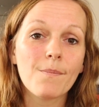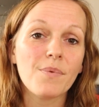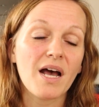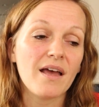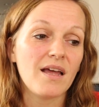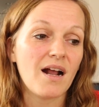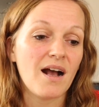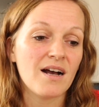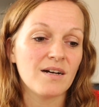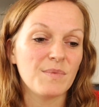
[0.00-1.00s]
but
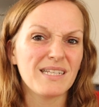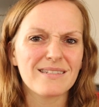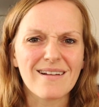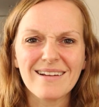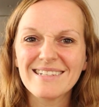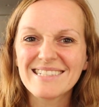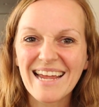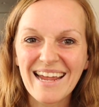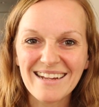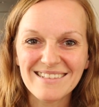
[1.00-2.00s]
it's not
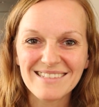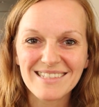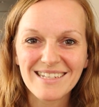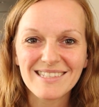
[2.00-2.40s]
intense.